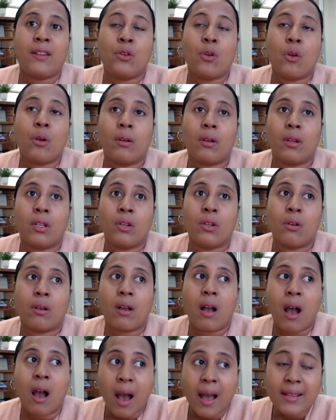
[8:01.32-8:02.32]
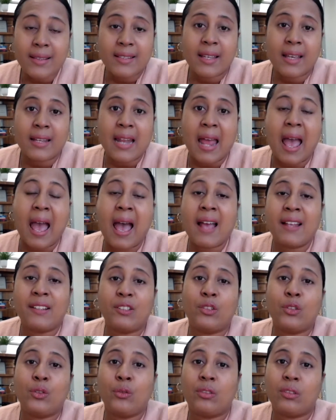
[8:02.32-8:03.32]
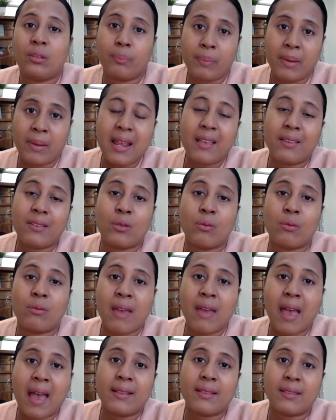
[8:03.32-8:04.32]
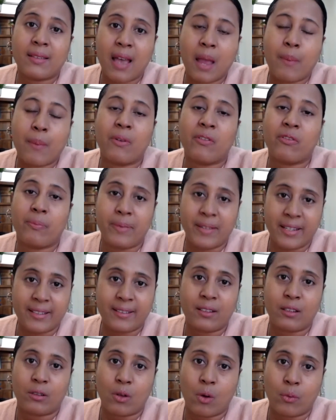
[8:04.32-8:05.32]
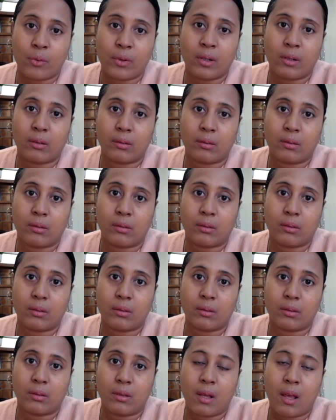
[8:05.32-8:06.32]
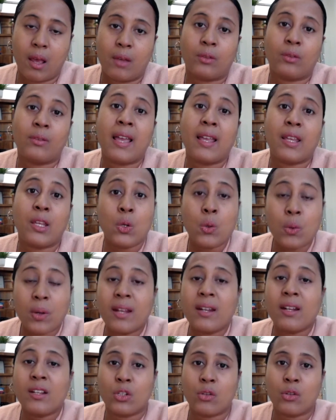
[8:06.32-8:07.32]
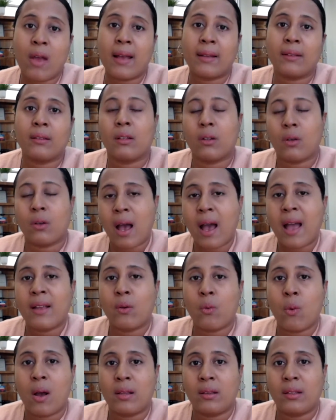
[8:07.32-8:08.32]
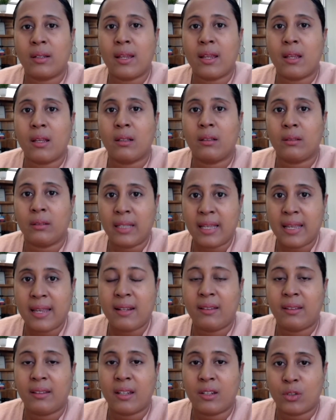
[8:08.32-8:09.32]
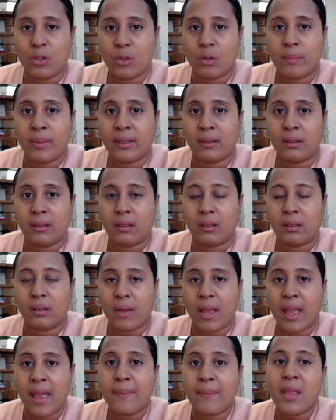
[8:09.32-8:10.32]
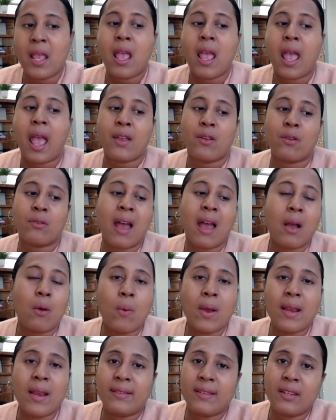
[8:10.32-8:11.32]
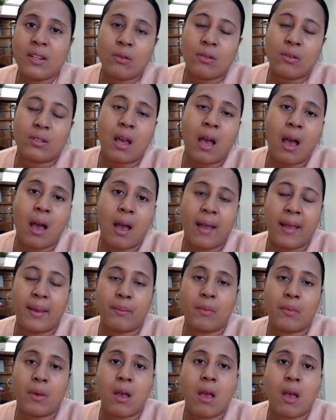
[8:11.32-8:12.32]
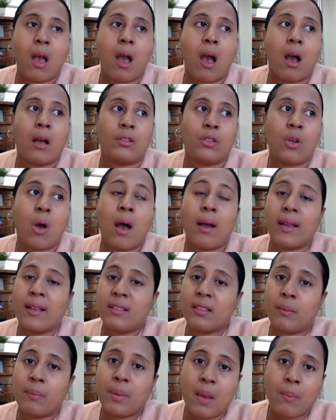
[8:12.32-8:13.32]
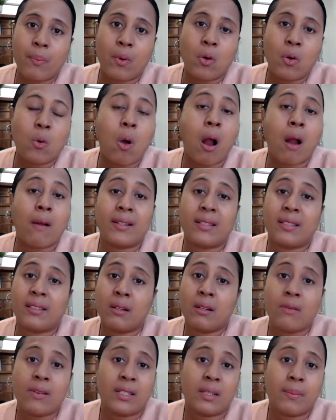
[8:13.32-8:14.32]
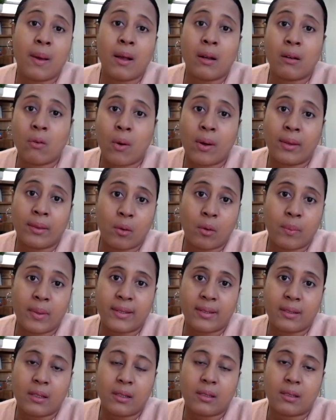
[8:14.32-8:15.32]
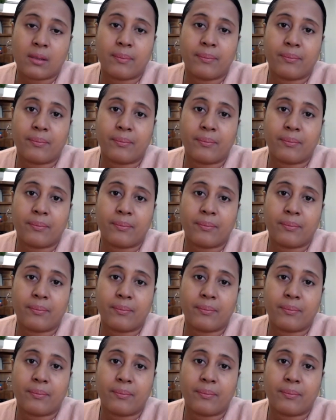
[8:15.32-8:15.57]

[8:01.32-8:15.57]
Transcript: your, your content has to speak to that type of business owner so that you can attract high quality leads into your business, okay? And you're not wasting your time talking to people who aren't serious about growing their business.